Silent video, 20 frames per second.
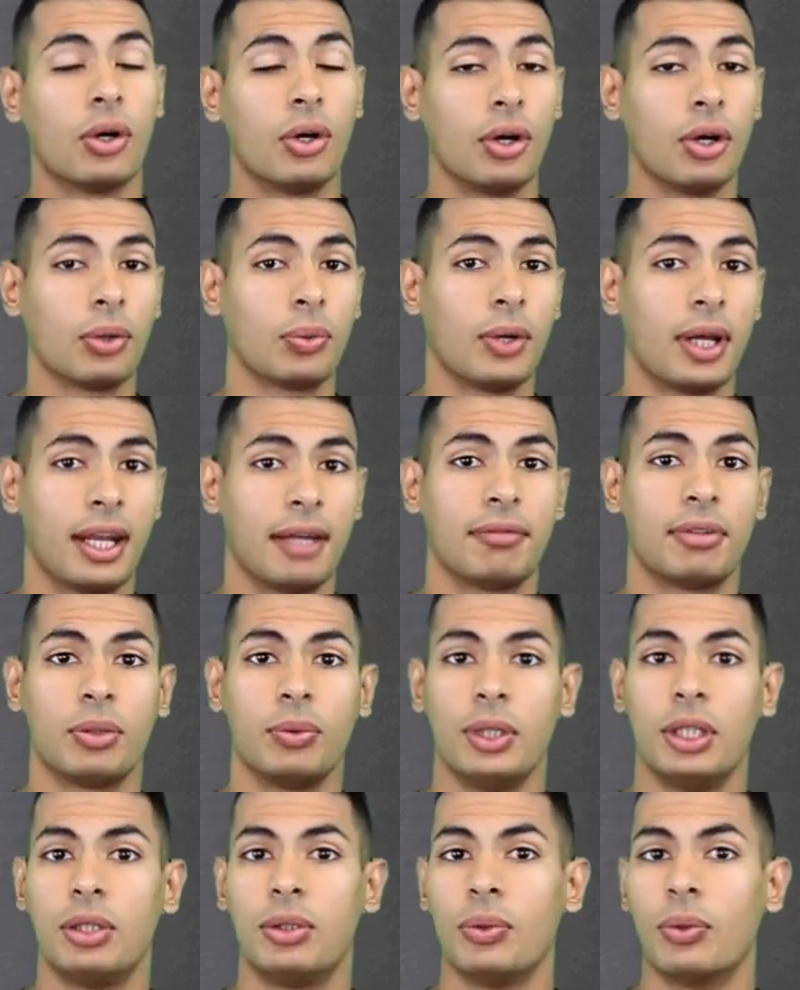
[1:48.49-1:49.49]
or
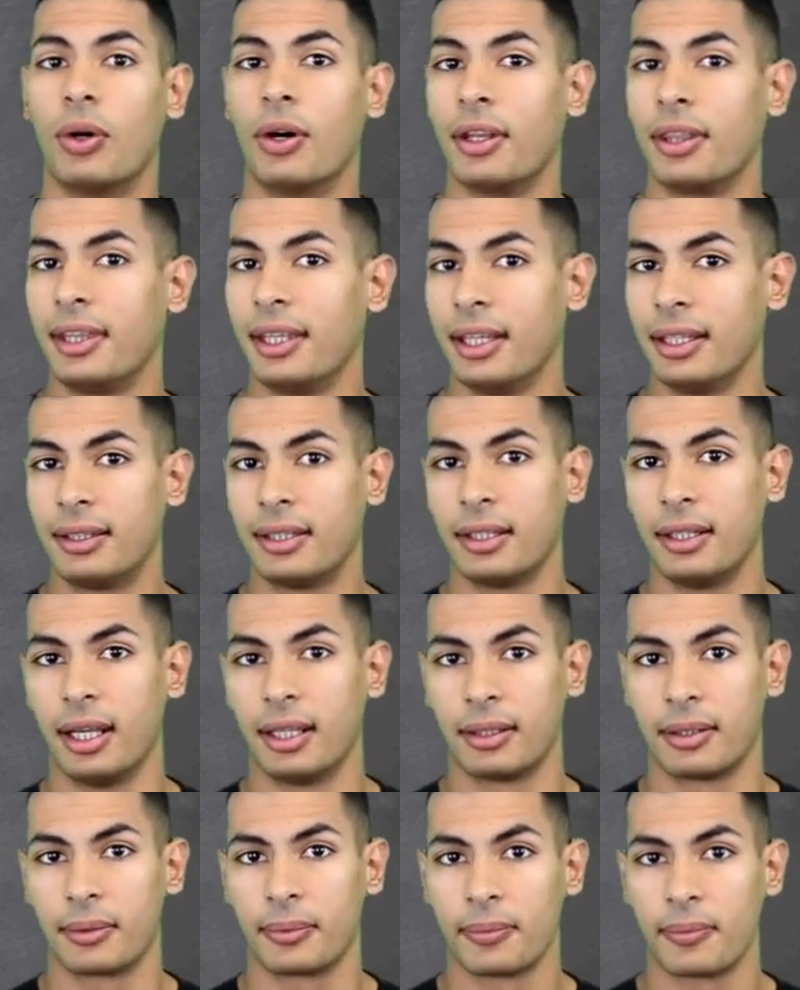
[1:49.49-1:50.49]
whatever we do on the
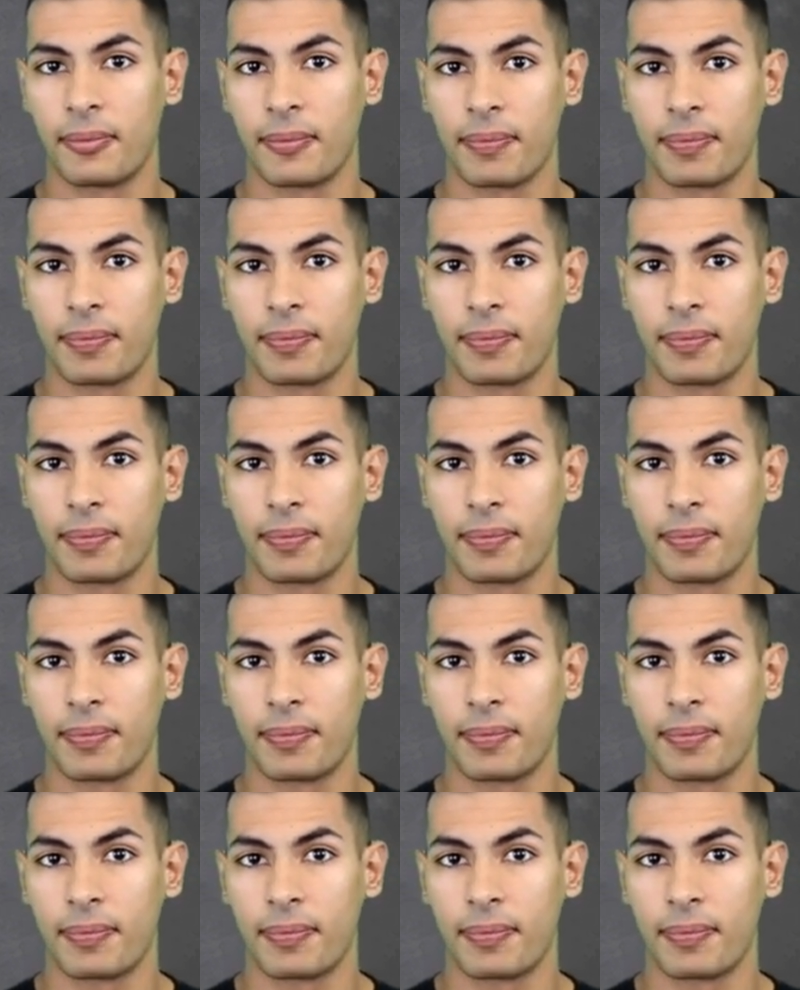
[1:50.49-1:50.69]
internet.